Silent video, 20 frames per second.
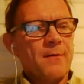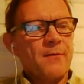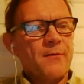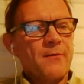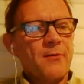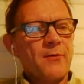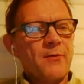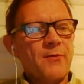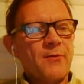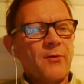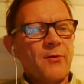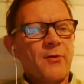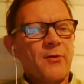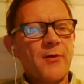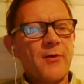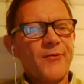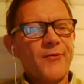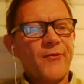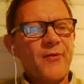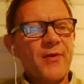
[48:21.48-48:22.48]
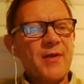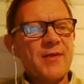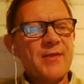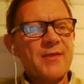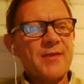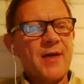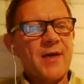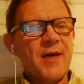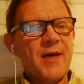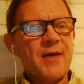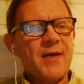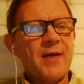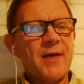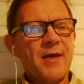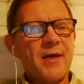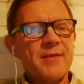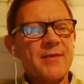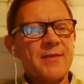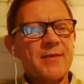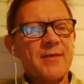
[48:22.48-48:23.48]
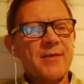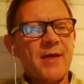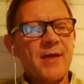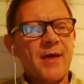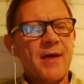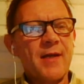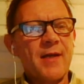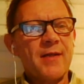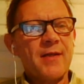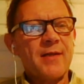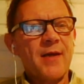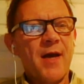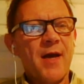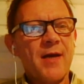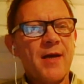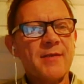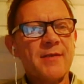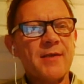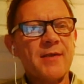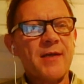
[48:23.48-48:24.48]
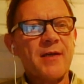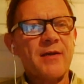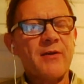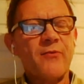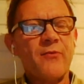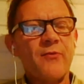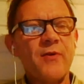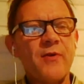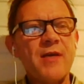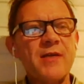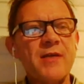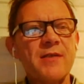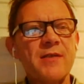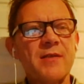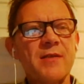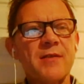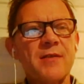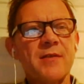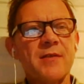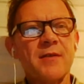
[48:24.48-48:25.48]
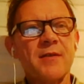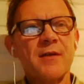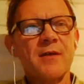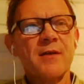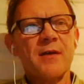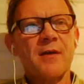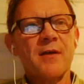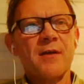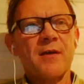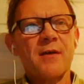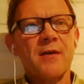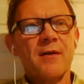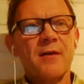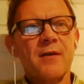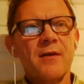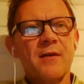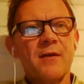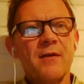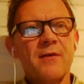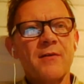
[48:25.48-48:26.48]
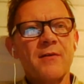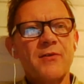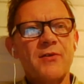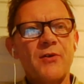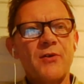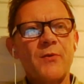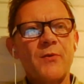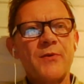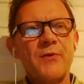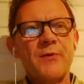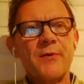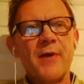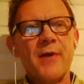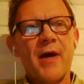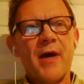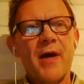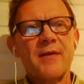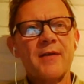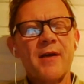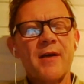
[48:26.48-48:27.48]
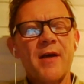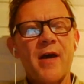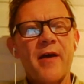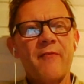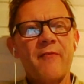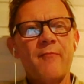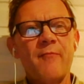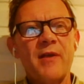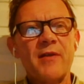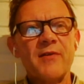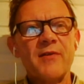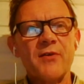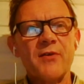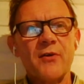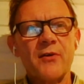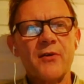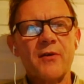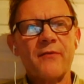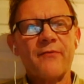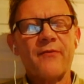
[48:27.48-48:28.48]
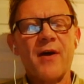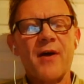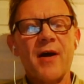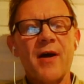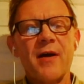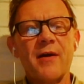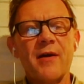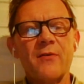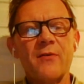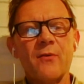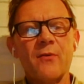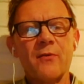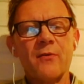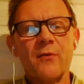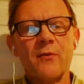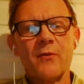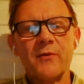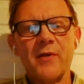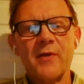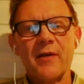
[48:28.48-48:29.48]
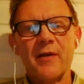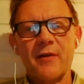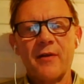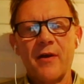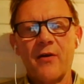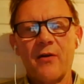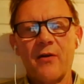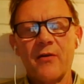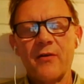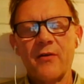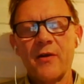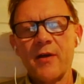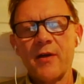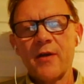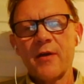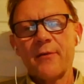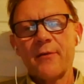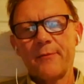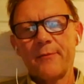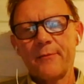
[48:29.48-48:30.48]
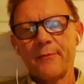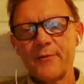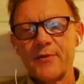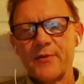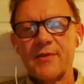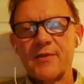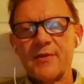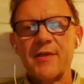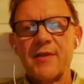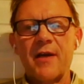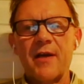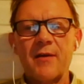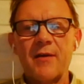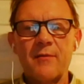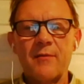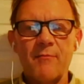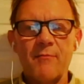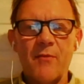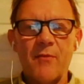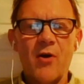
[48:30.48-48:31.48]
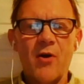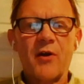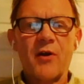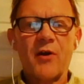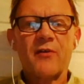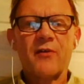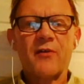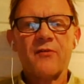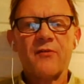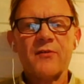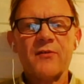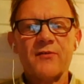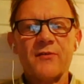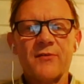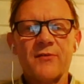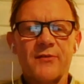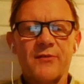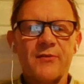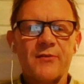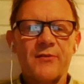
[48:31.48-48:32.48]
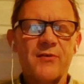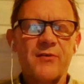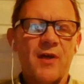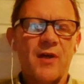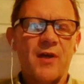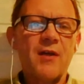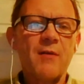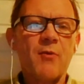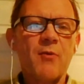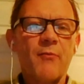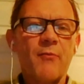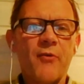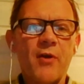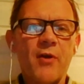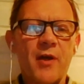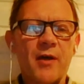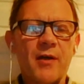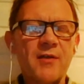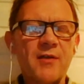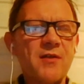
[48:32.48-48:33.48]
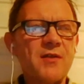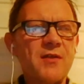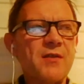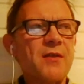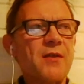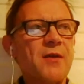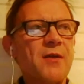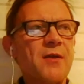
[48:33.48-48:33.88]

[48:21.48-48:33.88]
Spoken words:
You can't really say that sale has increased due to that they have been certified or that they are selling marked sustainable products.